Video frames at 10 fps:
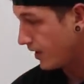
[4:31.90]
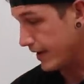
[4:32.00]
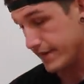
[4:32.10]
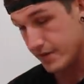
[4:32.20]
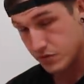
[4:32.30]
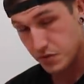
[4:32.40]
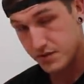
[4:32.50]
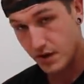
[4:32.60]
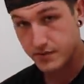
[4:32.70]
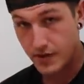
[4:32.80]
Uh, this one
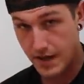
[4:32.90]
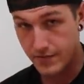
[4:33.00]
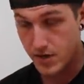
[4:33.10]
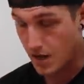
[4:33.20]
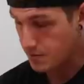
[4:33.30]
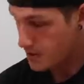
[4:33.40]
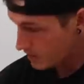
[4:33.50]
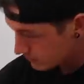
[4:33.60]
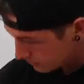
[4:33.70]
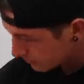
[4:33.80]
doesn't have a name
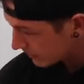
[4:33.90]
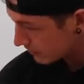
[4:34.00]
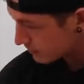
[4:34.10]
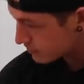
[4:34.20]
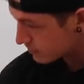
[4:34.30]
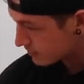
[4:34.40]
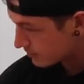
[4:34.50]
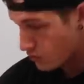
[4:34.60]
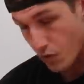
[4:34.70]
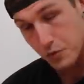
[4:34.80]
yet, so he is just
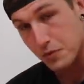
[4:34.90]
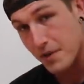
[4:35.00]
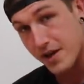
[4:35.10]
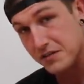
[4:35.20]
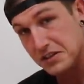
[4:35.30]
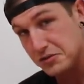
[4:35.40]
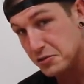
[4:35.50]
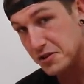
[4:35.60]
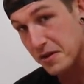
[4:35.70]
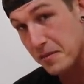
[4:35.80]
the normal male
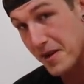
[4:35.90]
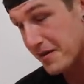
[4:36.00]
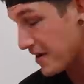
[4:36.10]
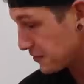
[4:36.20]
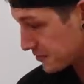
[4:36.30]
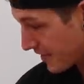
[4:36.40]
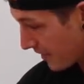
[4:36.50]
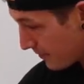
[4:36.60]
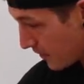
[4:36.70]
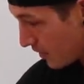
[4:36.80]
eastern diamondback
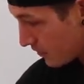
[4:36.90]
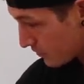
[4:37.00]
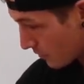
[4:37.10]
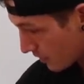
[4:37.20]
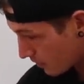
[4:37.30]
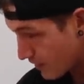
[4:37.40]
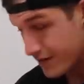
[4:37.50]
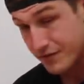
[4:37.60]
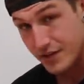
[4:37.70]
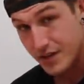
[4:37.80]
rattlesnake. So we're going to go
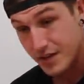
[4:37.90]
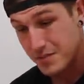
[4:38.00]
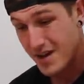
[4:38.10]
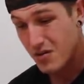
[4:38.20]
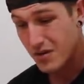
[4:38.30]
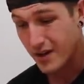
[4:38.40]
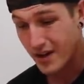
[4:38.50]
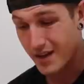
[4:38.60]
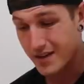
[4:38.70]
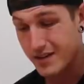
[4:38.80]
ahead and feed him now.
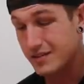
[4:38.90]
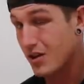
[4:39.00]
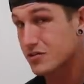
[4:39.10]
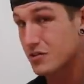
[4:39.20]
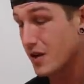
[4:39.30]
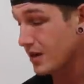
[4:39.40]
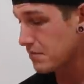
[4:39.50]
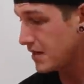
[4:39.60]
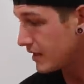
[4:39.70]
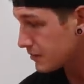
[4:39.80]
Again, he's also getting a
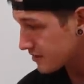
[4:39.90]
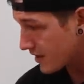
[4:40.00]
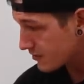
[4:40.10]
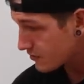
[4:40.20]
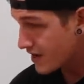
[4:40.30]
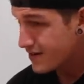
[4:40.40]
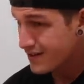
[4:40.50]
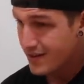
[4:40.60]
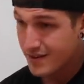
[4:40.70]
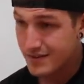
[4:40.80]
medium-sized rat.
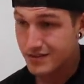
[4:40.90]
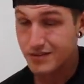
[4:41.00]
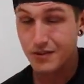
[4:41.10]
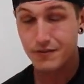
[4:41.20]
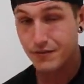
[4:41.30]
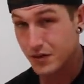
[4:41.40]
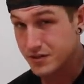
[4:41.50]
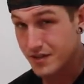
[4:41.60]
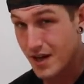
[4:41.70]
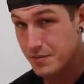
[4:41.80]
This is the
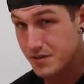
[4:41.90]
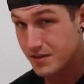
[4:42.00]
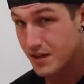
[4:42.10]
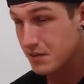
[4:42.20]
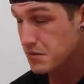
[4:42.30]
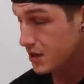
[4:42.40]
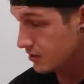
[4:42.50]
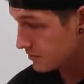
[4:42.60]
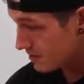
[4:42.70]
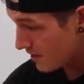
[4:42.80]
first time he's getting a
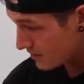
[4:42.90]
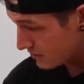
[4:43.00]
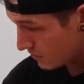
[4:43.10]
medium size,